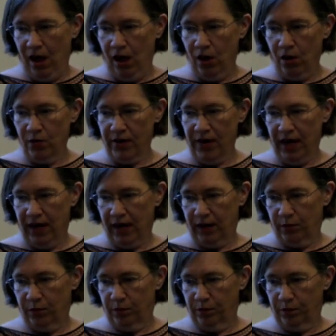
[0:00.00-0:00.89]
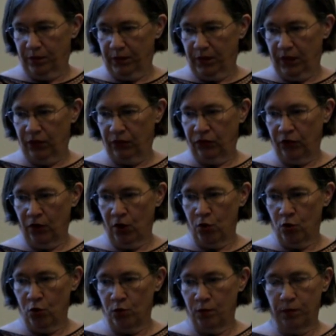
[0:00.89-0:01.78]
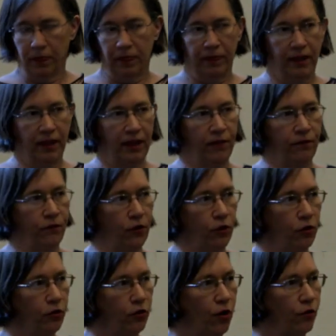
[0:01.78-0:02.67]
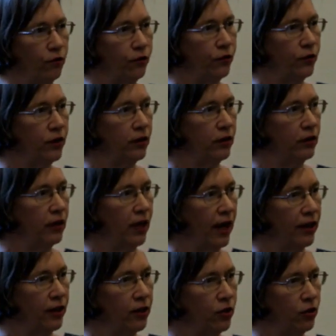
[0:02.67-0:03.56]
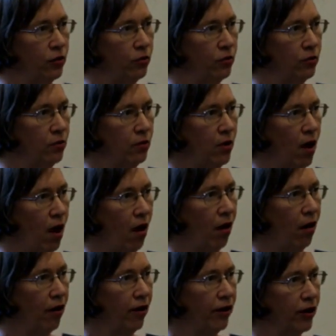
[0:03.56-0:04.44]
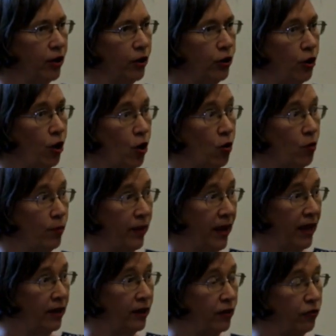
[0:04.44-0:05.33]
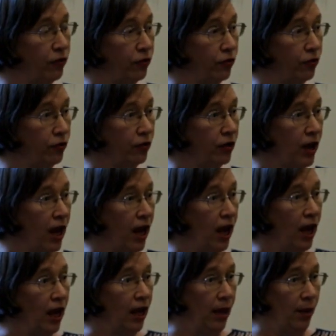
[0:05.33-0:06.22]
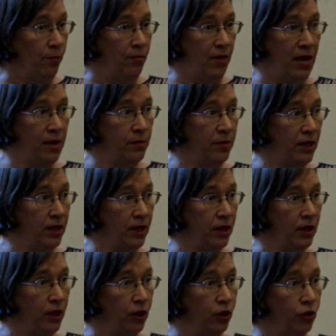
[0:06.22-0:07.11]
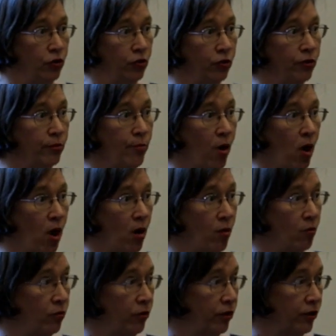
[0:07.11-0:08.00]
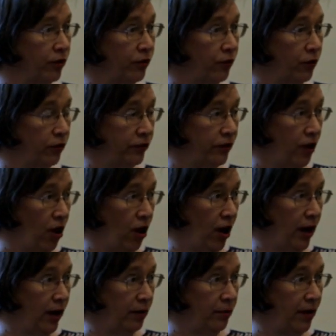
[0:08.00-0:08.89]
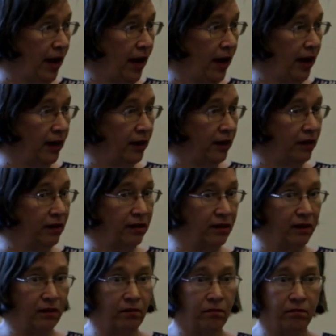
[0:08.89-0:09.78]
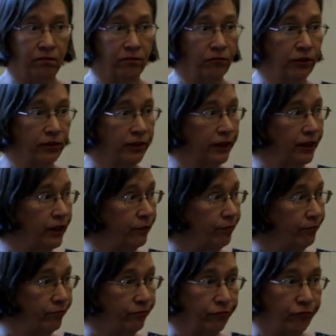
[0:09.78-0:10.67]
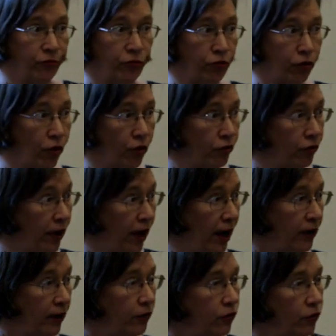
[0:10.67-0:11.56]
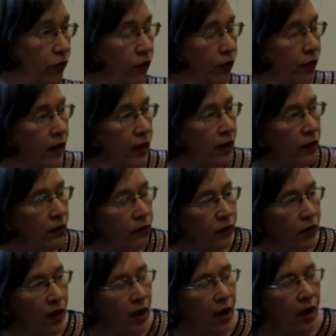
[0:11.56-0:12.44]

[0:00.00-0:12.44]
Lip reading: Okay, so if you don't feel like you are a good home manager, maybe your mom worked full-time and didn't really show you how to do things,